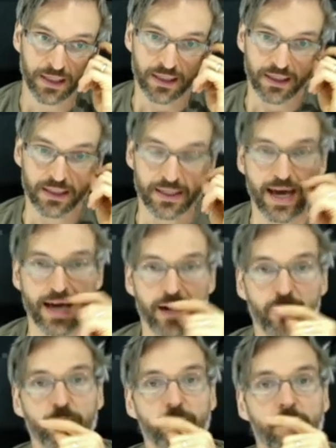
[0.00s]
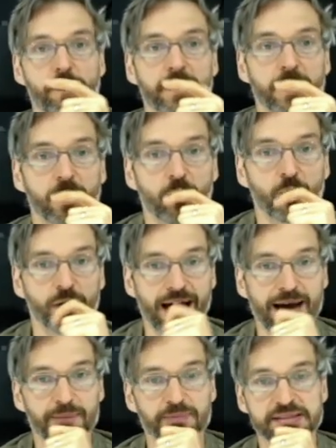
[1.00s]
Now, what
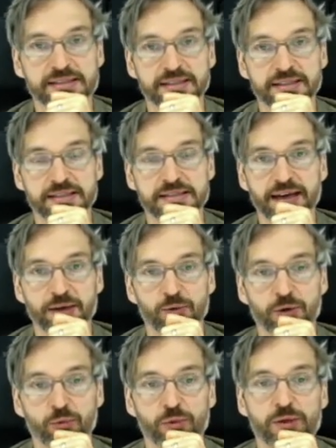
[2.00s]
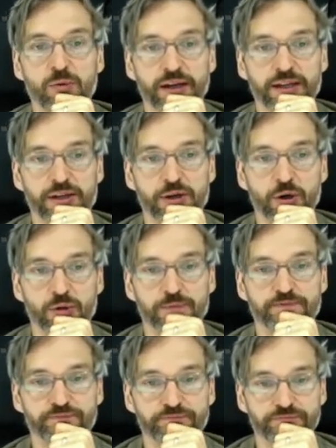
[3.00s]
happens is that what we want to know
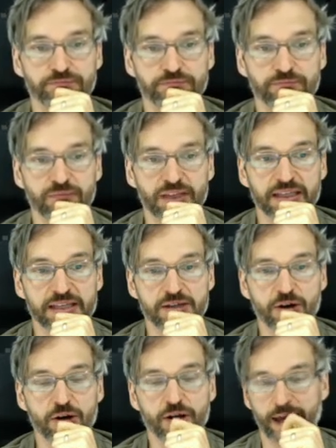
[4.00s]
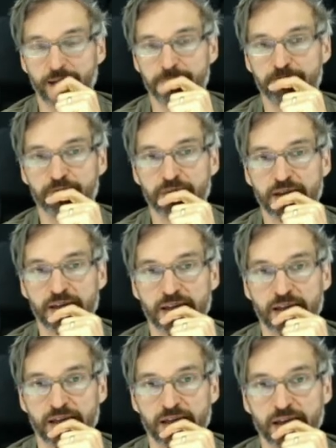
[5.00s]
is, okay,
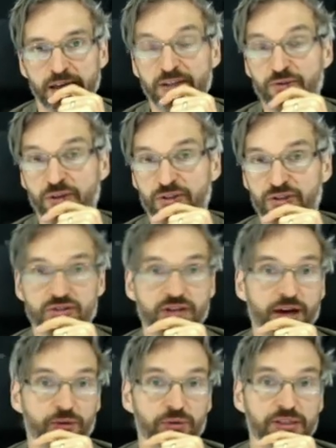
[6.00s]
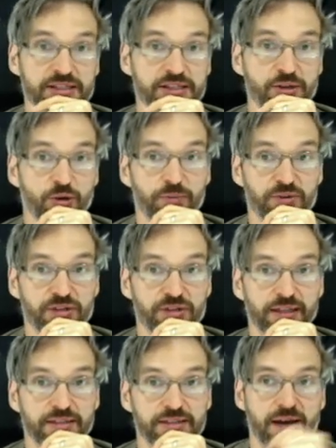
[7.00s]
interest is not really
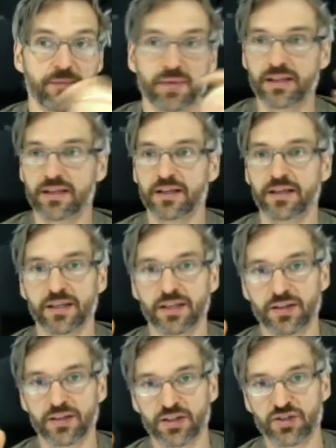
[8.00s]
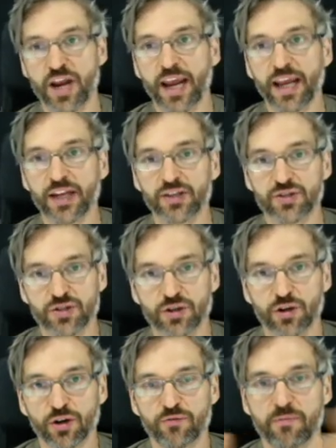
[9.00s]
0%. I mean, the change
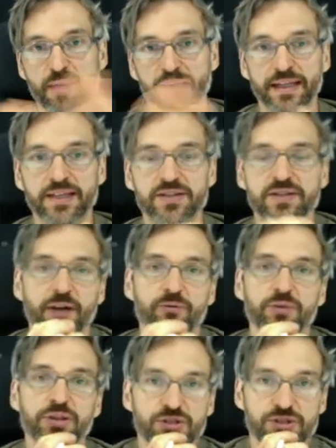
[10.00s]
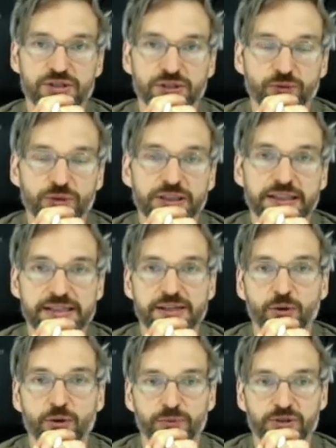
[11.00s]
of money is not really
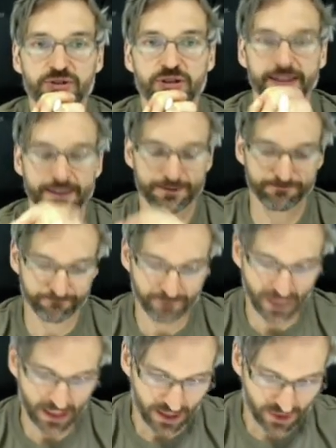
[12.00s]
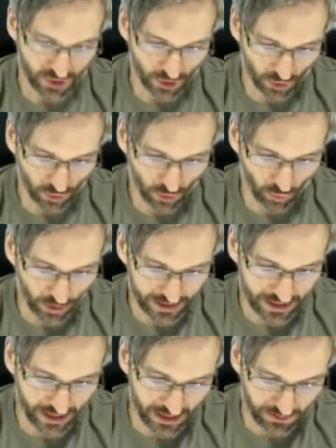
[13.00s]
0%. So what
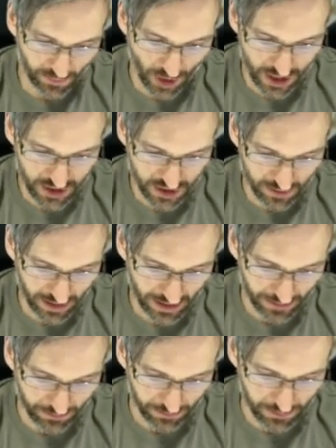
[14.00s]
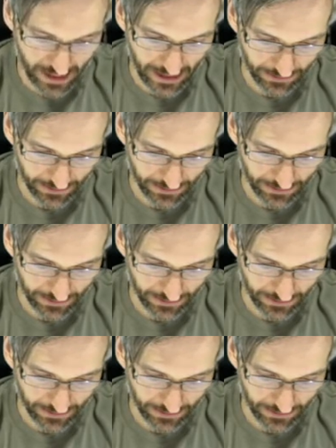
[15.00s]
could it possibly be?